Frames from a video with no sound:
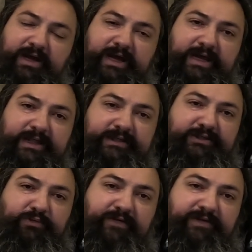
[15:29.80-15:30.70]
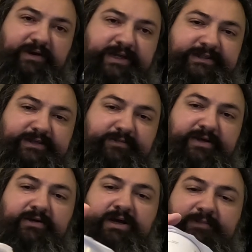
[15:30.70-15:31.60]
Again, this is one of their instant
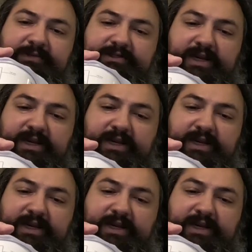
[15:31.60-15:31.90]
meal cups.